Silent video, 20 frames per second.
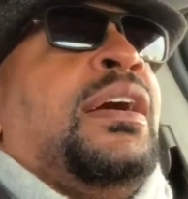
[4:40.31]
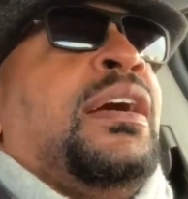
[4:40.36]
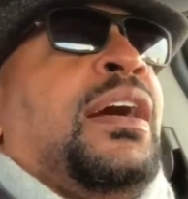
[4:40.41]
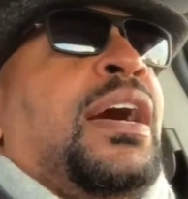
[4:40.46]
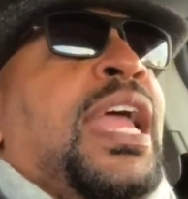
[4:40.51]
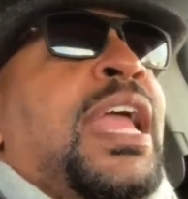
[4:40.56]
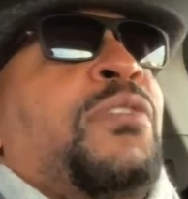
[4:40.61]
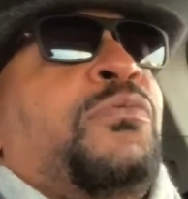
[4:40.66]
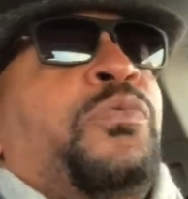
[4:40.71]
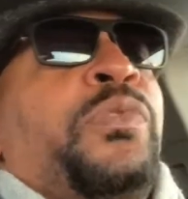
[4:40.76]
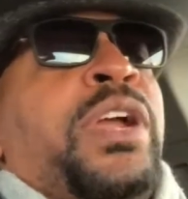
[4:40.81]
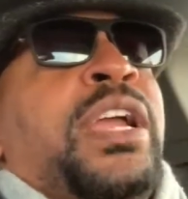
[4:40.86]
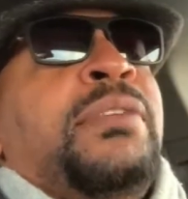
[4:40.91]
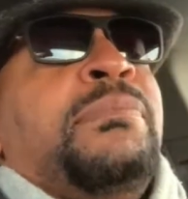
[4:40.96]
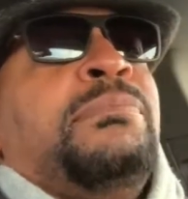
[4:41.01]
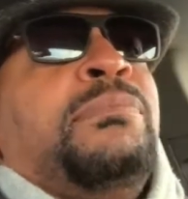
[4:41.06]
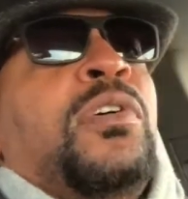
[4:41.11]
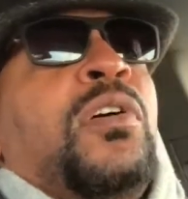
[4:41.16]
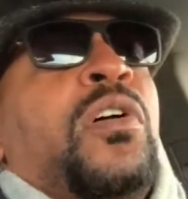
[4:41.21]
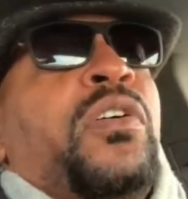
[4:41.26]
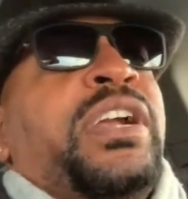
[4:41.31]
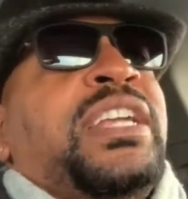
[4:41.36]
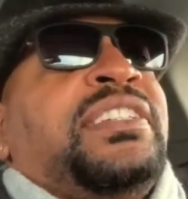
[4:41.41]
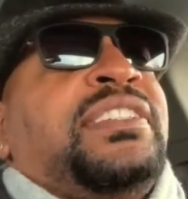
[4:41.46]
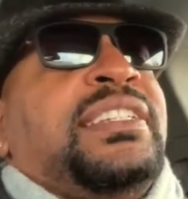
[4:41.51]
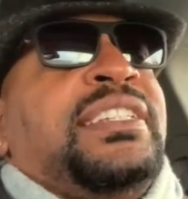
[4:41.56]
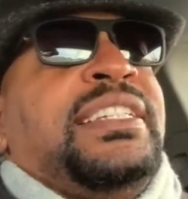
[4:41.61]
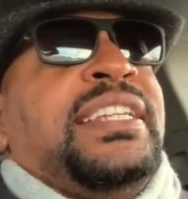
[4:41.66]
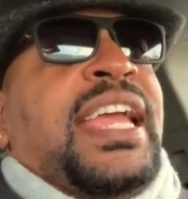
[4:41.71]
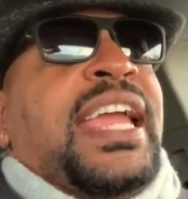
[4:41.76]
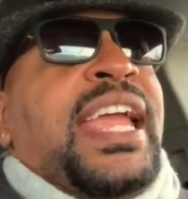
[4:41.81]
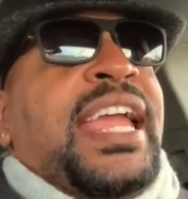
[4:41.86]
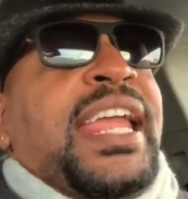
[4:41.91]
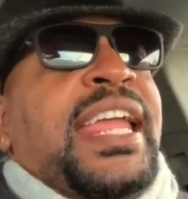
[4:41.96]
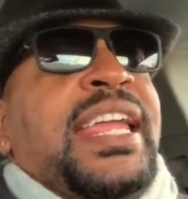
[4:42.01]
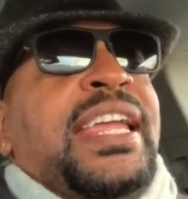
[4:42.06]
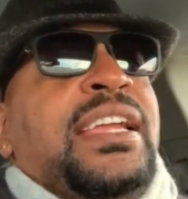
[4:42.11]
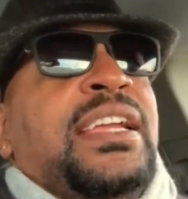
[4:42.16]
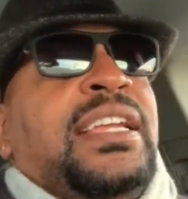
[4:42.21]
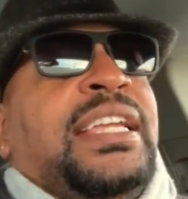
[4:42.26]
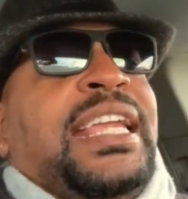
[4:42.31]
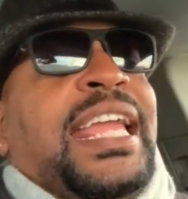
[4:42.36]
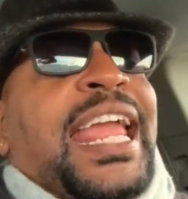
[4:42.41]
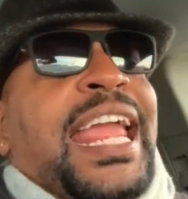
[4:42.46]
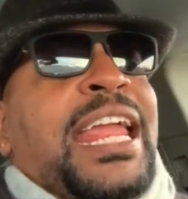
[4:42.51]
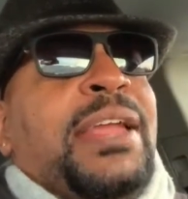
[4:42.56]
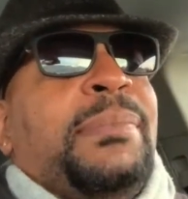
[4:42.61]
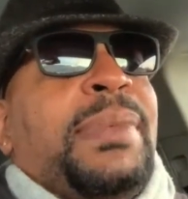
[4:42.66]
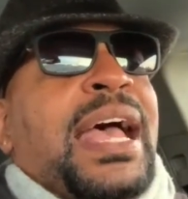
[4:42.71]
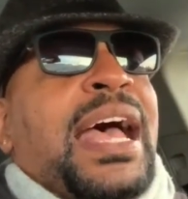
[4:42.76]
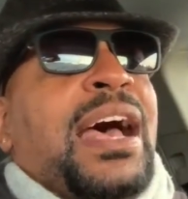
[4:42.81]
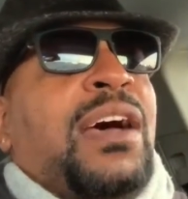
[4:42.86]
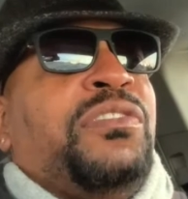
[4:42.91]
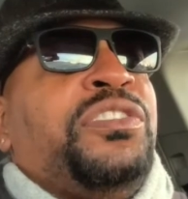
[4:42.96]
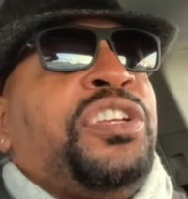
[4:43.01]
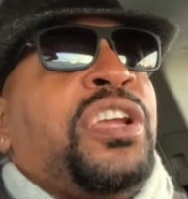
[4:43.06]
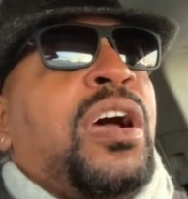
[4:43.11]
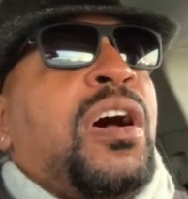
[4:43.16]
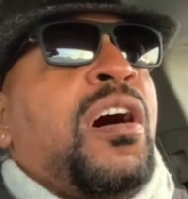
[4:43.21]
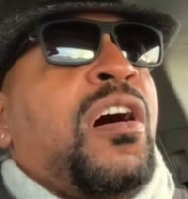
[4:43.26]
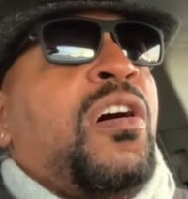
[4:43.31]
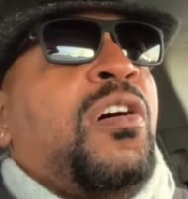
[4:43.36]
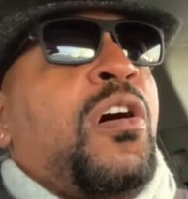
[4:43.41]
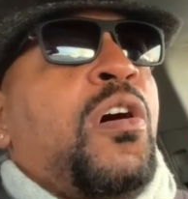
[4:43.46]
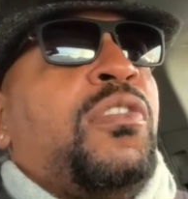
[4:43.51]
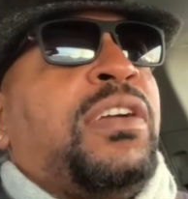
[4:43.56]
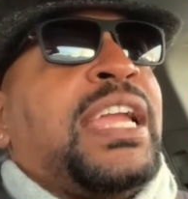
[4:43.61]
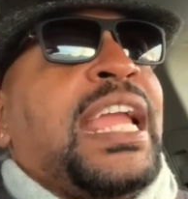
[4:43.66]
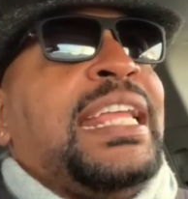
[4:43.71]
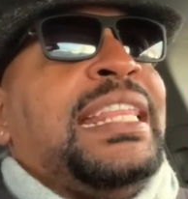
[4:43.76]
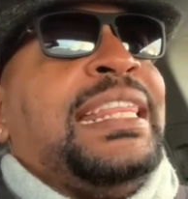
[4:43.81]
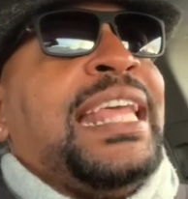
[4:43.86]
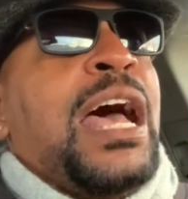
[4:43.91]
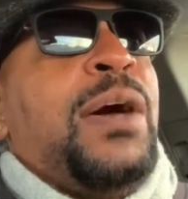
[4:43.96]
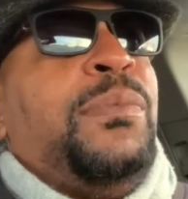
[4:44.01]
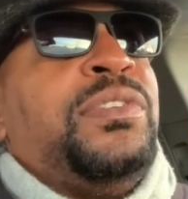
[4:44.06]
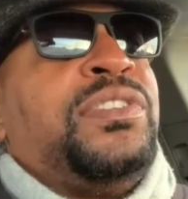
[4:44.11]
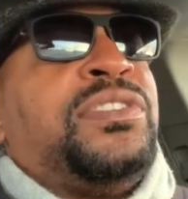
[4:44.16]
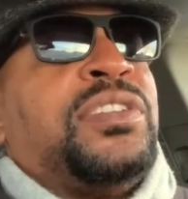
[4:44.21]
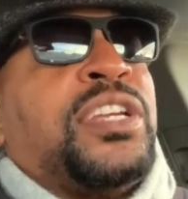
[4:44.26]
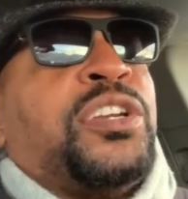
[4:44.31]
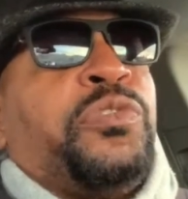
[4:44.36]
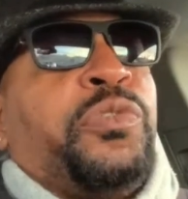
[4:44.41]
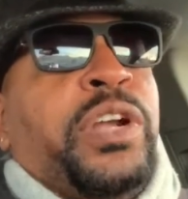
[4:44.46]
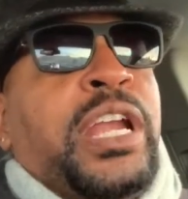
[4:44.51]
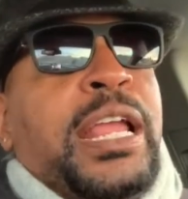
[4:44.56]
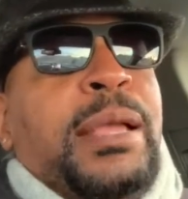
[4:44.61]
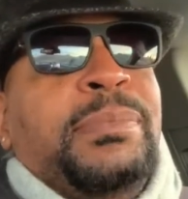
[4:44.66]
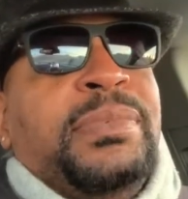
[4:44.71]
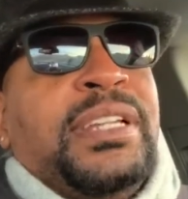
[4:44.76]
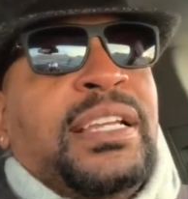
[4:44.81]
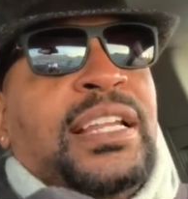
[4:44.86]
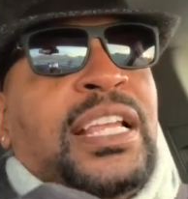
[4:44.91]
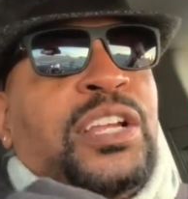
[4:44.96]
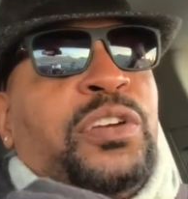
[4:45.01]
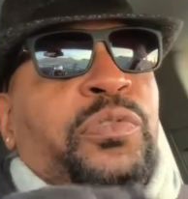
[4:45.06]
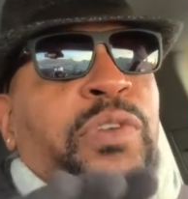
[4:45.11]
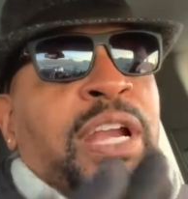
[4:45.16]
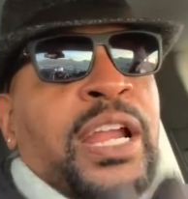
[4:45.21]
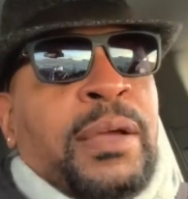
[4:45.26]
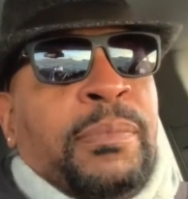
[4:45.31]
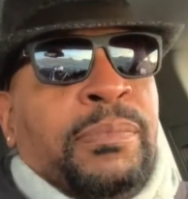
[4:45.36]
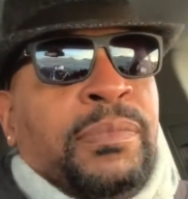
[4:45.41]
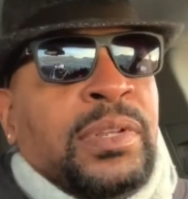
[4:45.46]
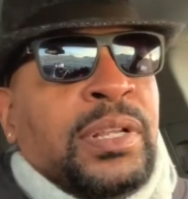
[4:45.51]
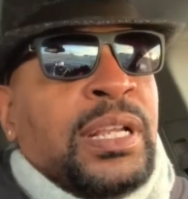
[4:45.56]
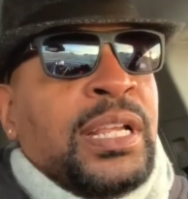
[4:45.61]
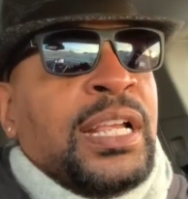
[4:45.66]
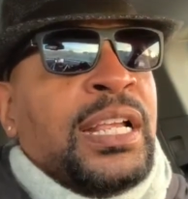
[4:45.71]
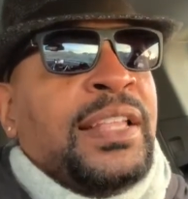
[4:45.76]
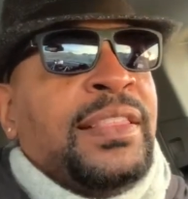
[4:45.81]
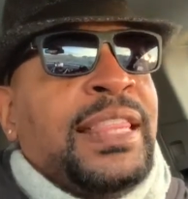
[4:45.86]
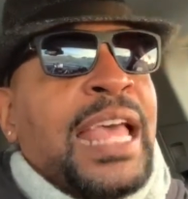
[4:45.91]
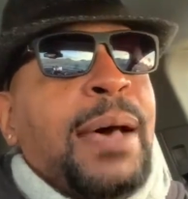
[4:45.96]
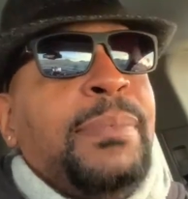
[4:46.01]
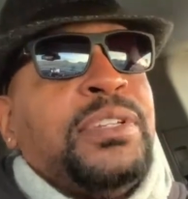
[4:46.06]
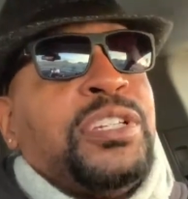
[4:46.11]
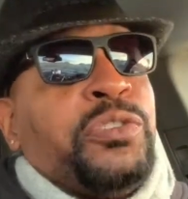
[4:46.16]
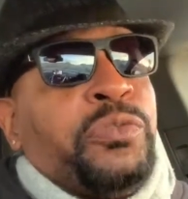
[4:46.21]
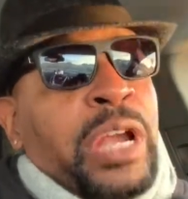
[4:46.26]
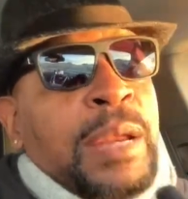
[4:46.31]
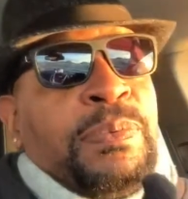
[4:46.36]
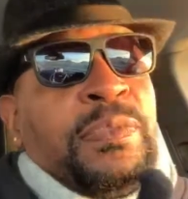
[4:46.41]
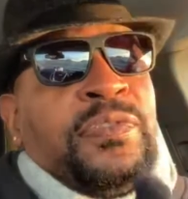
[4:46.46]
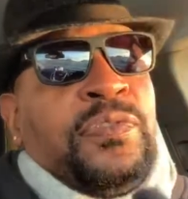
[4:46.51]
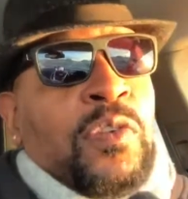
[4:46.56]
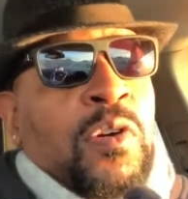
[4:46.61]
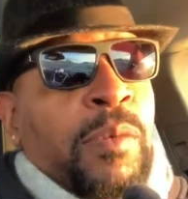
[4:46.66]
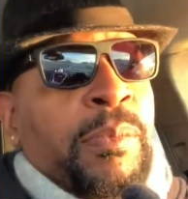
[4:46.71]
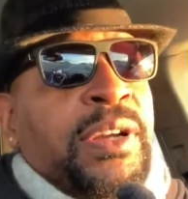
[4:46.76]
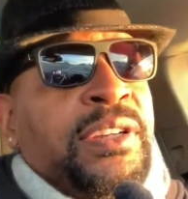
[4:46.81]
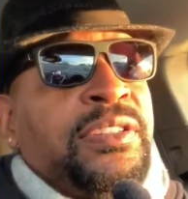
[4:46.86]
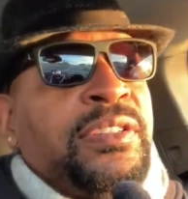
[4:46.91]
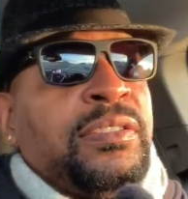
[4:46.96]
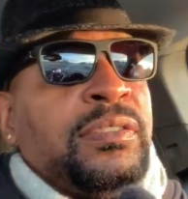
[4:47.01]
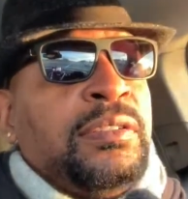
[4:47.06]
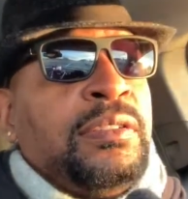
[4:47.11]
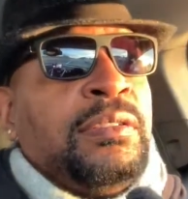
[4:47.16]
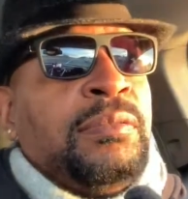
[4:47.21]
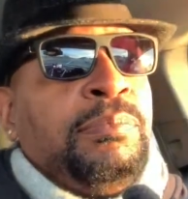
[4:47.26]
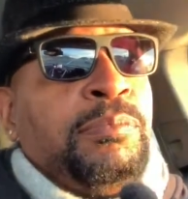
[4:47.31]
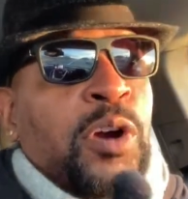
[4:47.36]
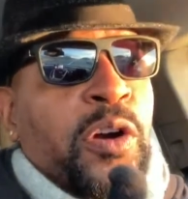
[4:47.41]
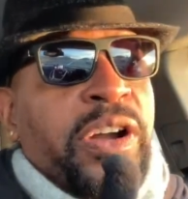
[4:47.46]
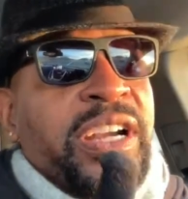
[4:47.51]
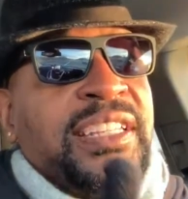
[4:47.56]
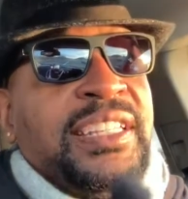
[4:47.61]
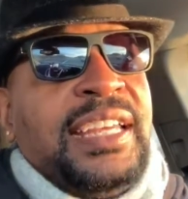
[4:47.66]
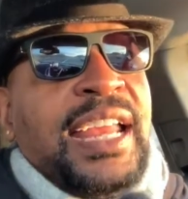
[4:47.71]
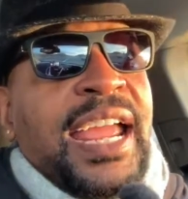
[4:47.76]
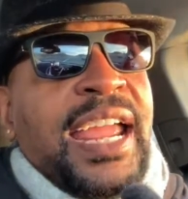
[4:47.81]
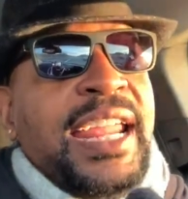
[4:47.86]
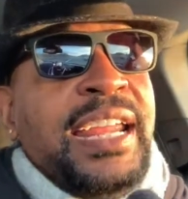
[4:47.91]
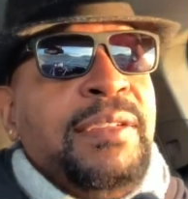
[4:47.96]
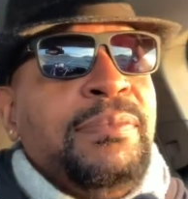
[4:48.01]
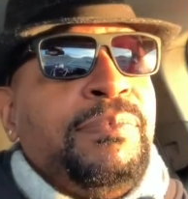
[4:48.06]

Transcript: And when Morris Day came out, y'all, okay, that was the creme de la creme. That was a great performance. Morris Day